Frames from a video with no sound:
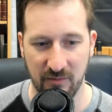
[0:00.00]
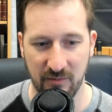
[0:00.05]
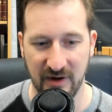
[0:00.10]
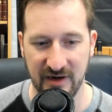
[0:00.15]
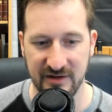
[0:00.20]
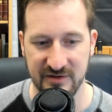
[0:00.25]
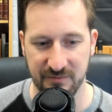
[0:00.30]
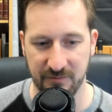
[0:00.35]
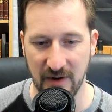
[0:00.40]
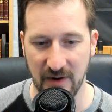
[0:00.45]

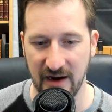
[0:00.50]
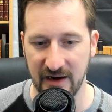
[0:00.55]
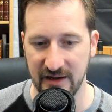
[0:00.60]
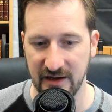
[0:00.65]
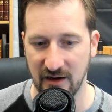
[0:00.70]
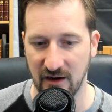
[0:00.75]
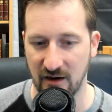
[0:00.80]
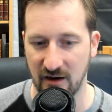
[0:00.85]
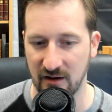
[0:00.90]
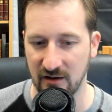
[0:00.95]
when it's
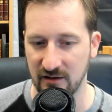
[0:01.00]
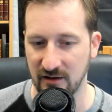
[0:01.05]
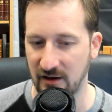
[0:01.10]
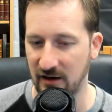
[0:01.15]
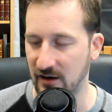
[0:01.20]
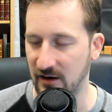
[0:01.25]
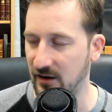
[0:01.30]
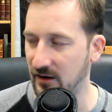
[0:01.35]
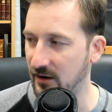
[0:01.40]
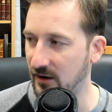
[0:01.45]
ready,
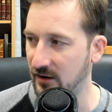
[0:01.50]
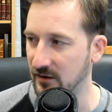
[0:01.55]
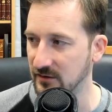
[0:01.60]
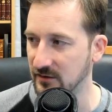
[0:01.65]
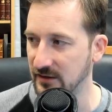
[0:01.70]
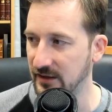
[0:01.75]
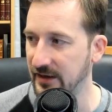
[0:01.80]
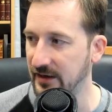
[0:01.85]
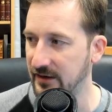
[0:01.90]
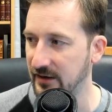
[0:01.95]

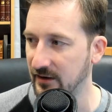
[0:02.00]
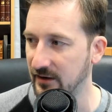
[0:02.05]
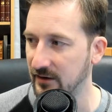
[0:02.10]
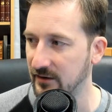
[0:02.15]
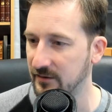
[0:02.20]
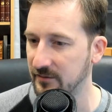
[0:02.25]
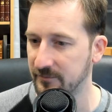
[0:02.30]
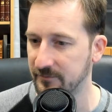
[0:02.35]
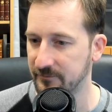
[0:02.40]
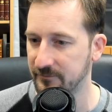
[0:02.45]
I'll link it.